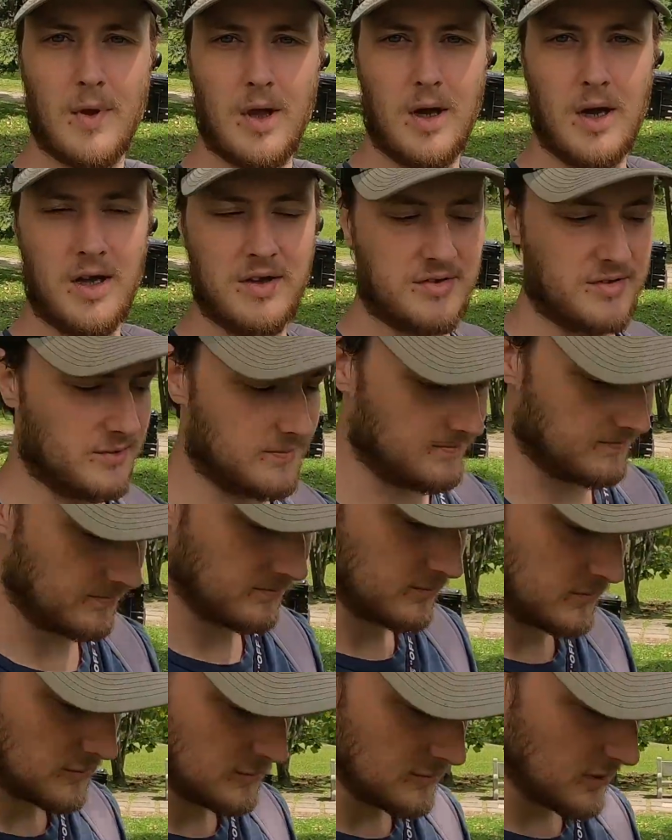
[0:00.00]
Awesome.
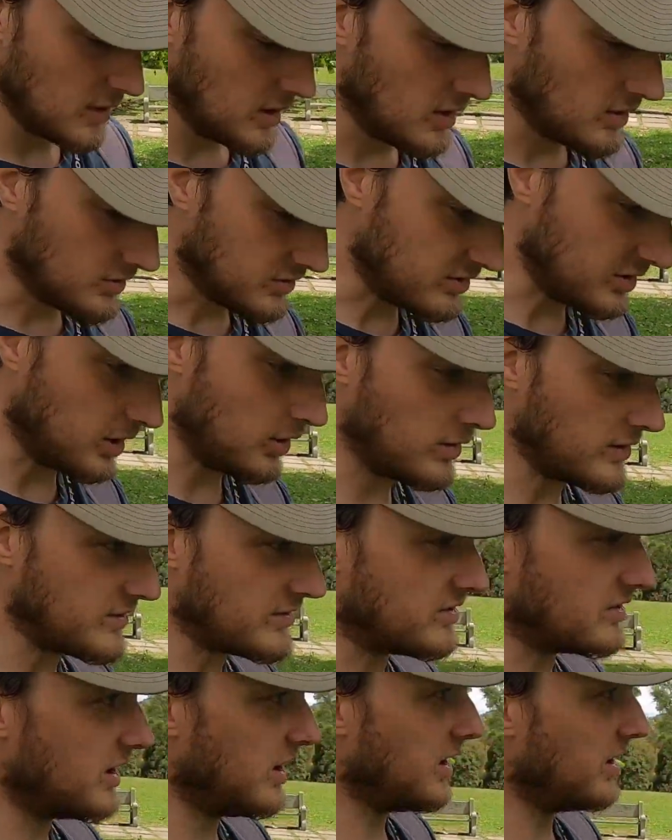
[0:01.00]
So
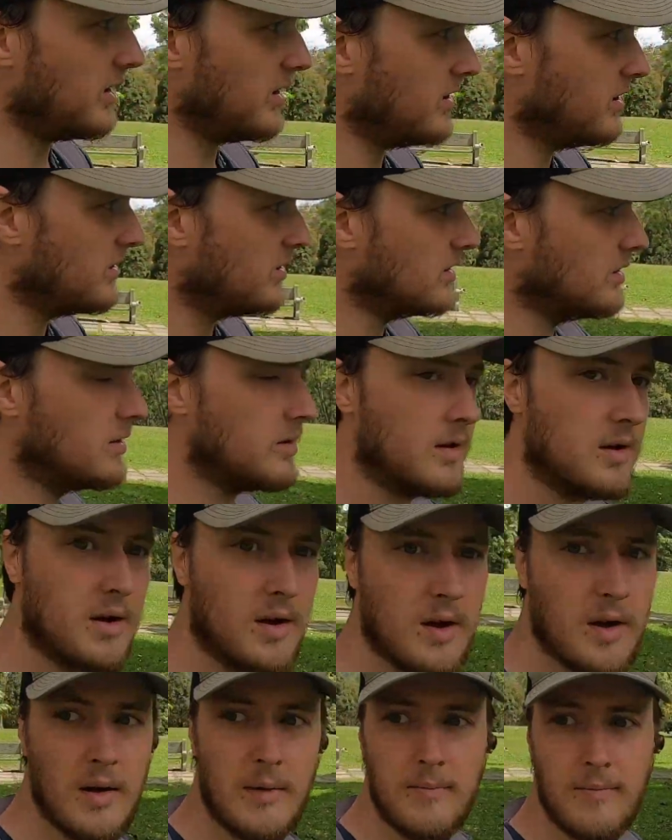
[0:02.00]
instead,
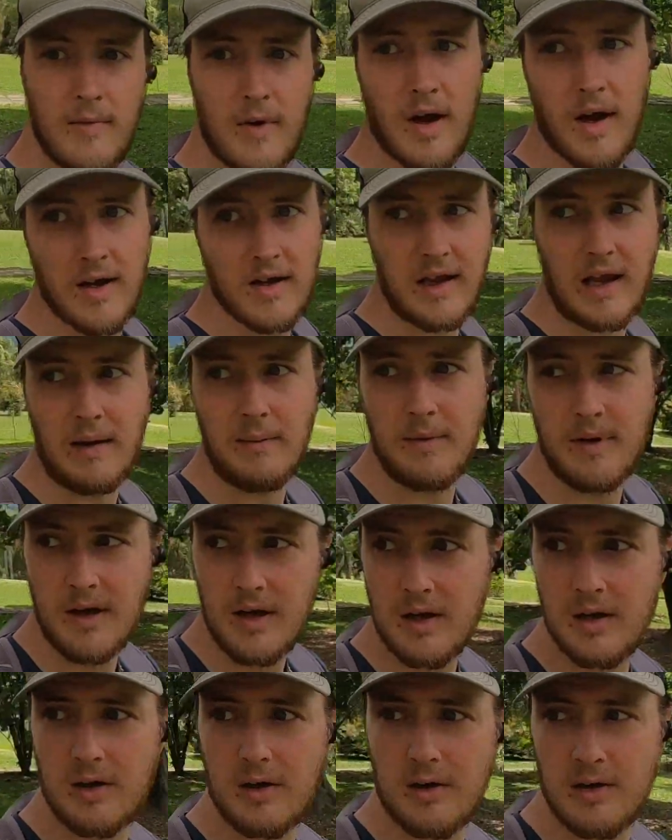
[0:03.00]
I came
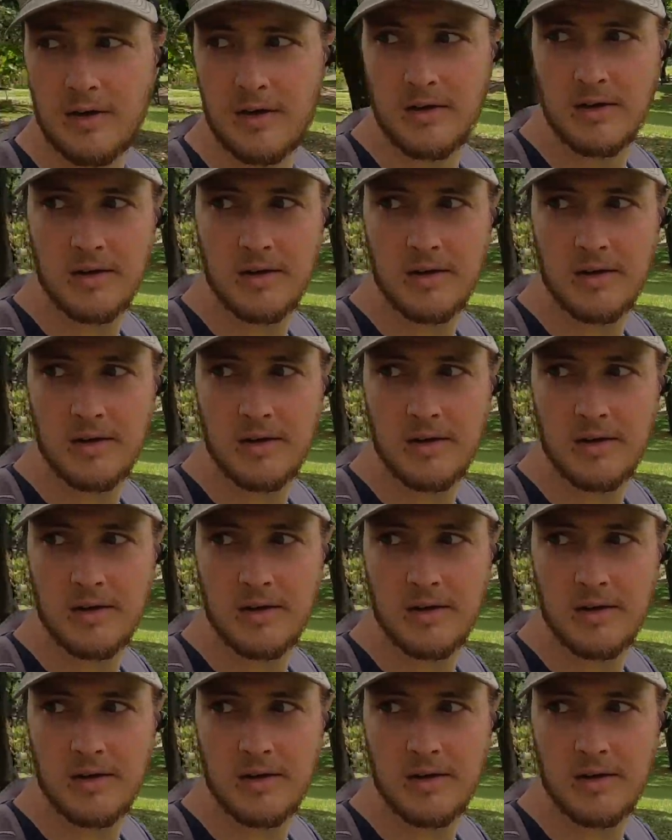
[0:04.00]
here.